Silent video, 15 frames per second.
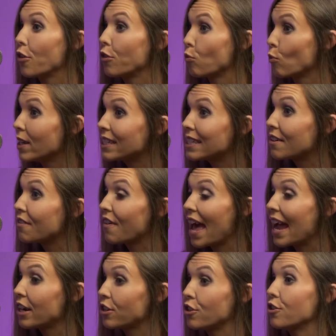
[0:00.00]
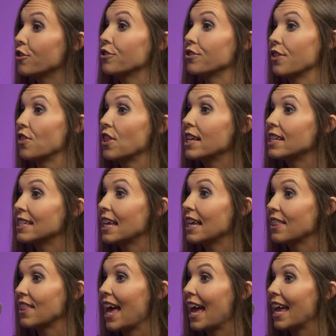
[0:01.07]
risk factors and things like
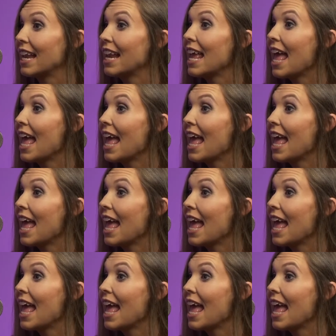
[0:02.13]
that.